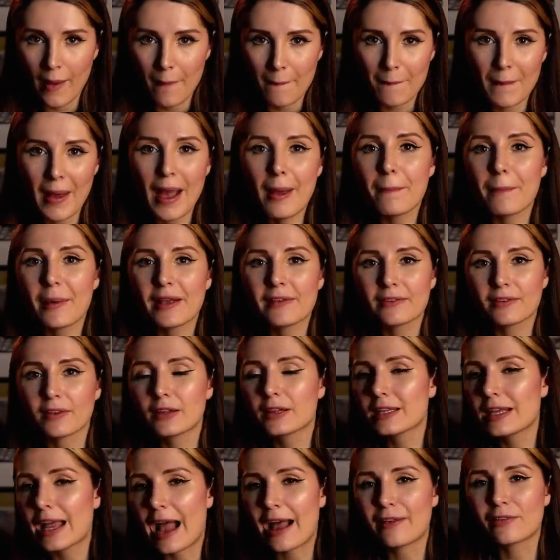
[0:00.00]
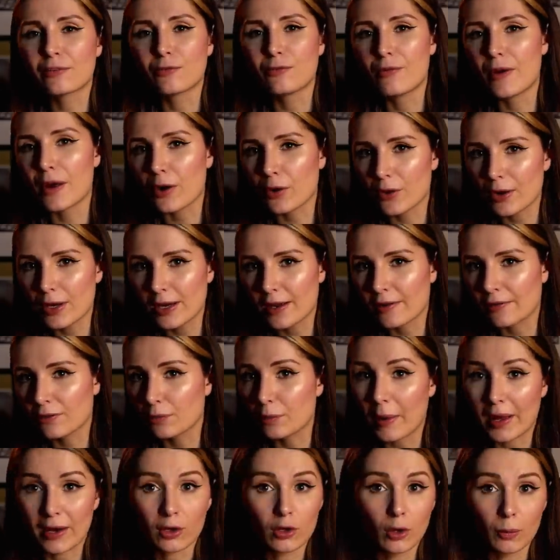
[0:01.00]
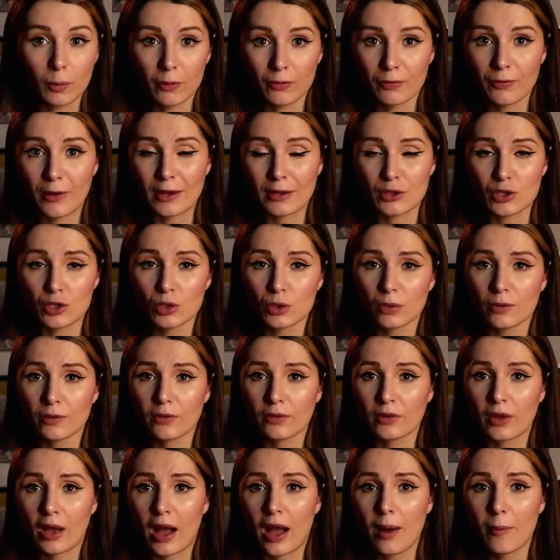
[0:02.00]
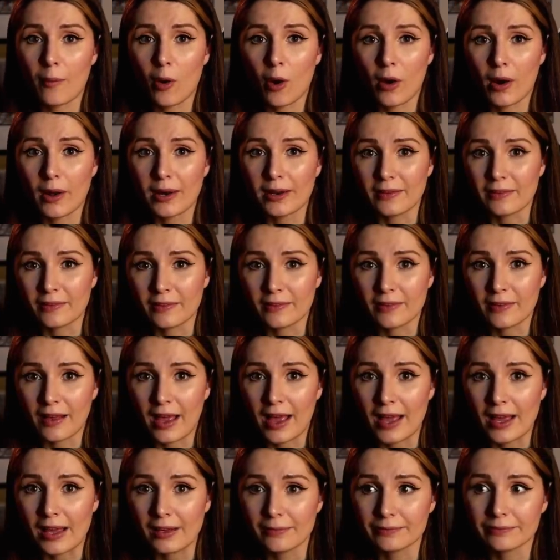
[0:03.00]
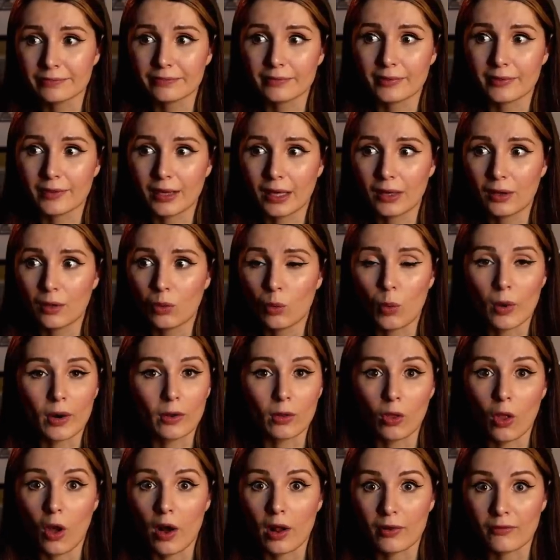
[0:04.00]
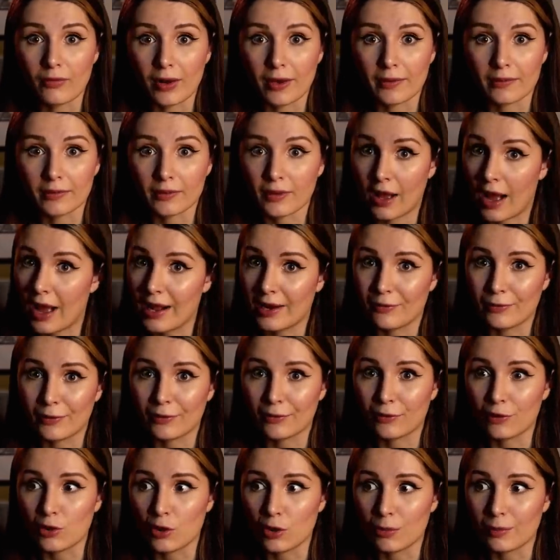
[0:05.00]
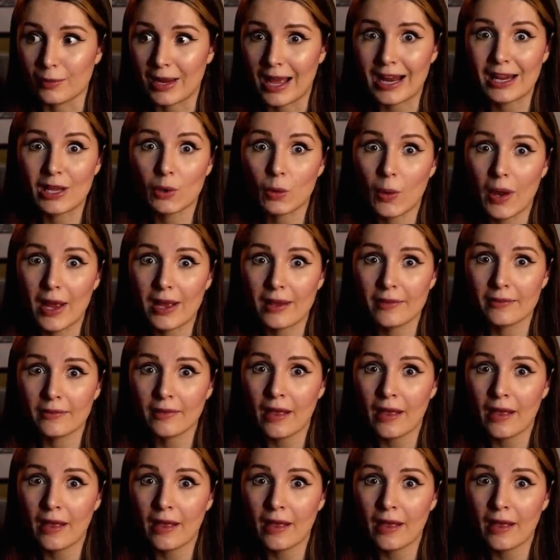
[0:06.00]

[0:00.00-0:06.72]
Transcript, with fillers: Matt basically has various medical professionals come on and say what a lot of us kind of assumed anyways,